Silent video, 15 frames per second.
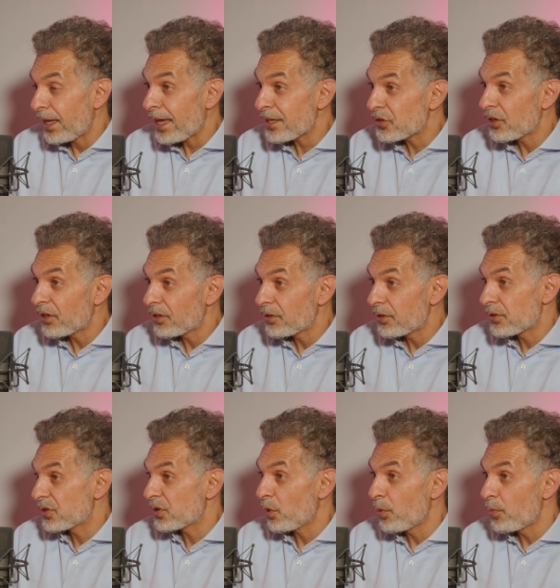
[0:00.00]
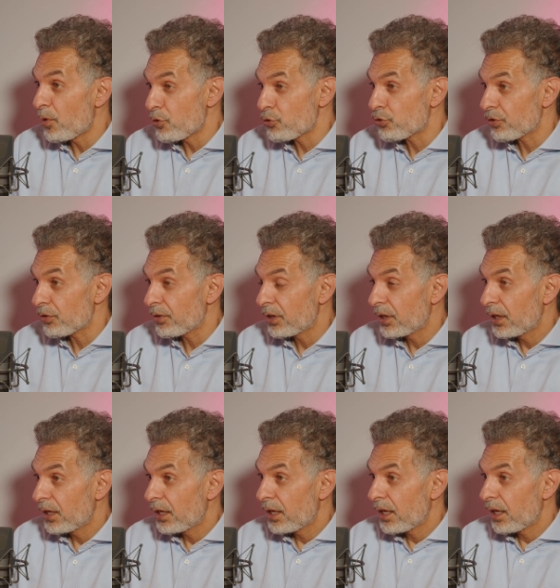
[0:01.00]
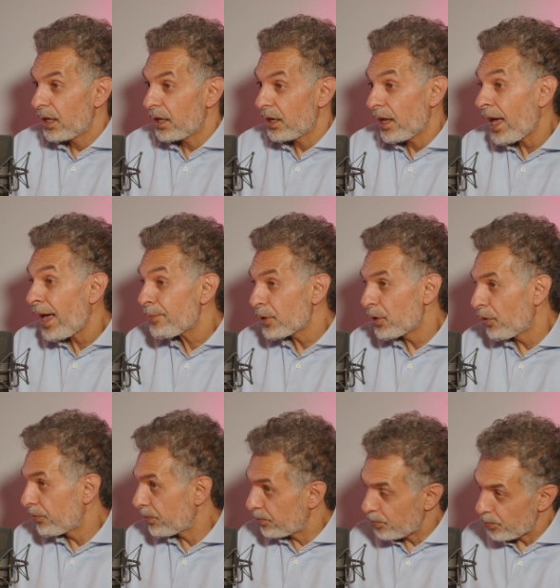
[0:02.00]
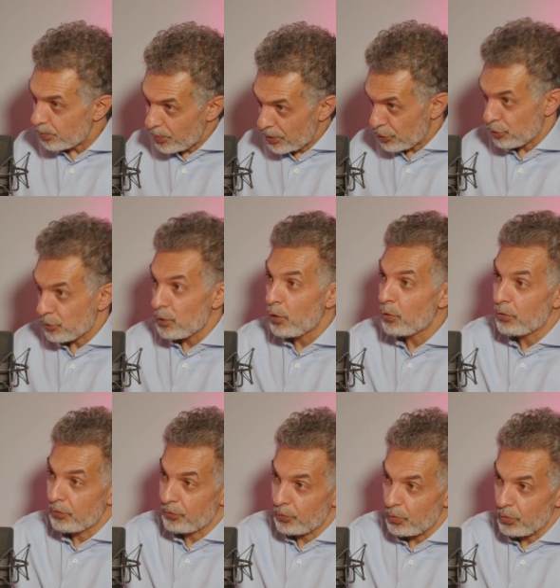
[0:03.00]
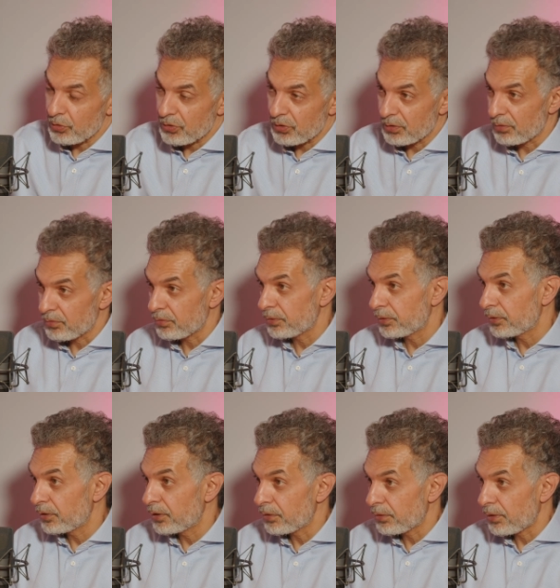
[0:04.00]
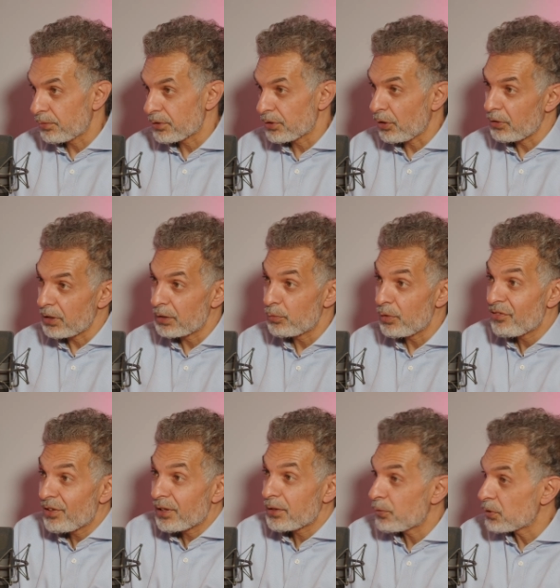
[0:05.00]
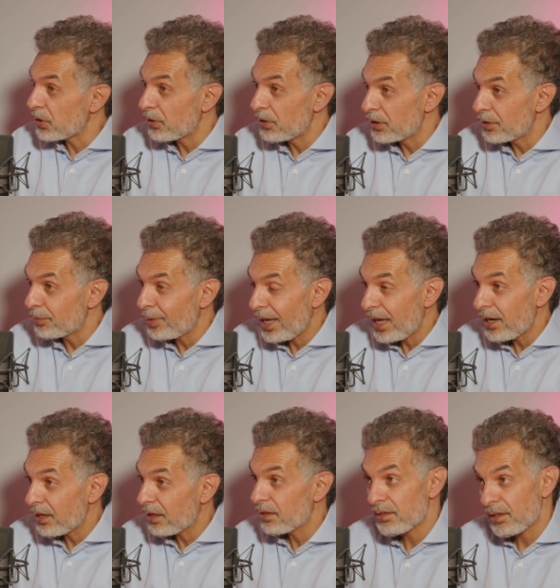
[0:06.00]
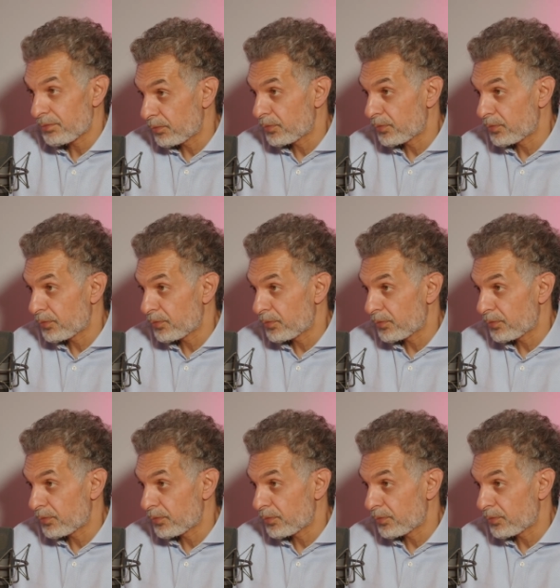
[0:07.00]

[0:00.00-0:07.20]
accident in slow motion. And it happened over much slower, of course, and, you know, there was no need, we felt there was no need to panic, and